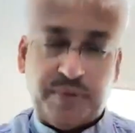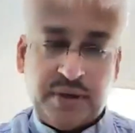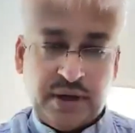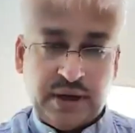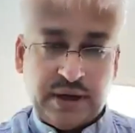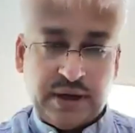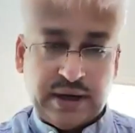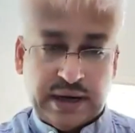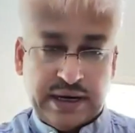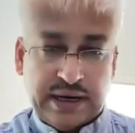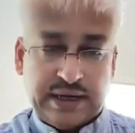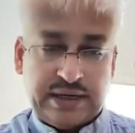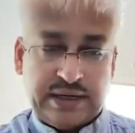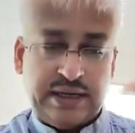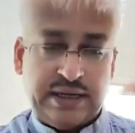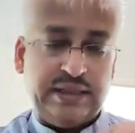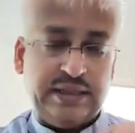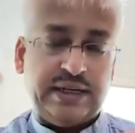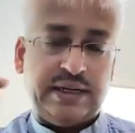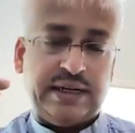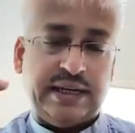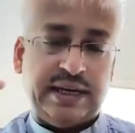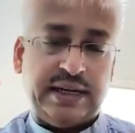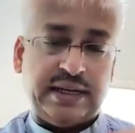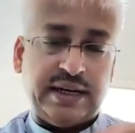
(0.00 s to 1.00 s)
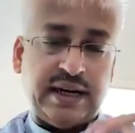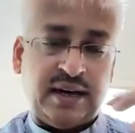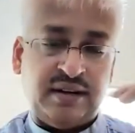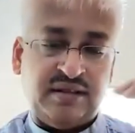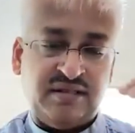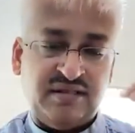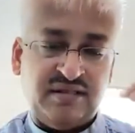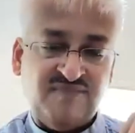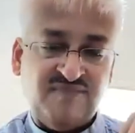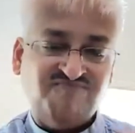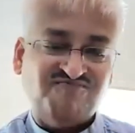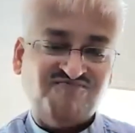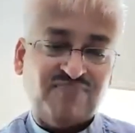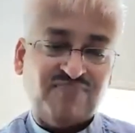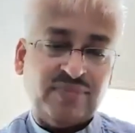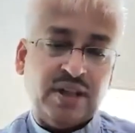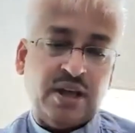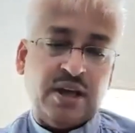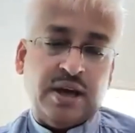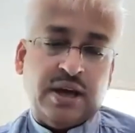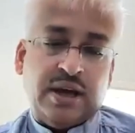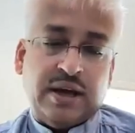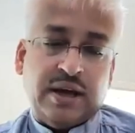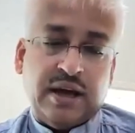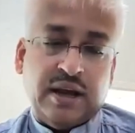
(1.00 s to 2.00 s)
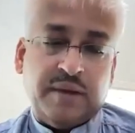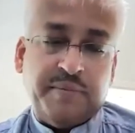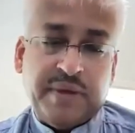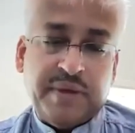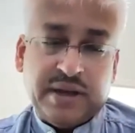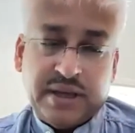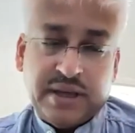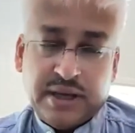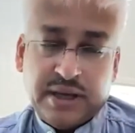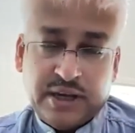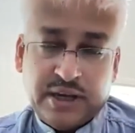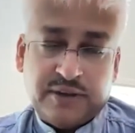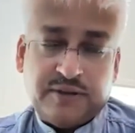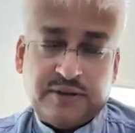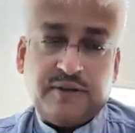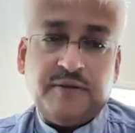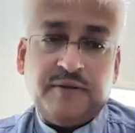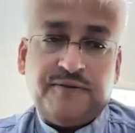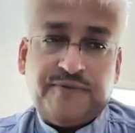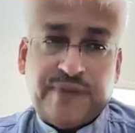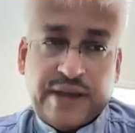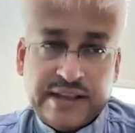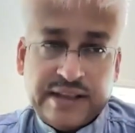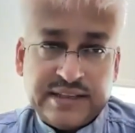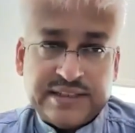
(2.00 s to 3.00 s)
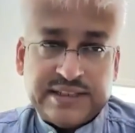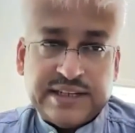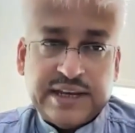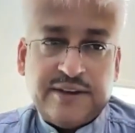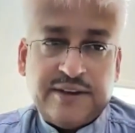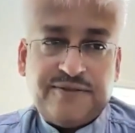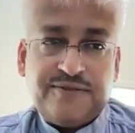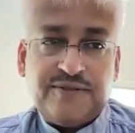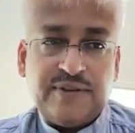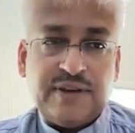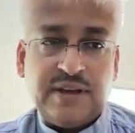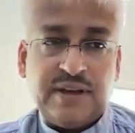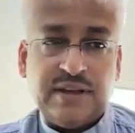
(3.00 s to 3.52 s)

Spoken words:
be collecting the data and making it fail safe,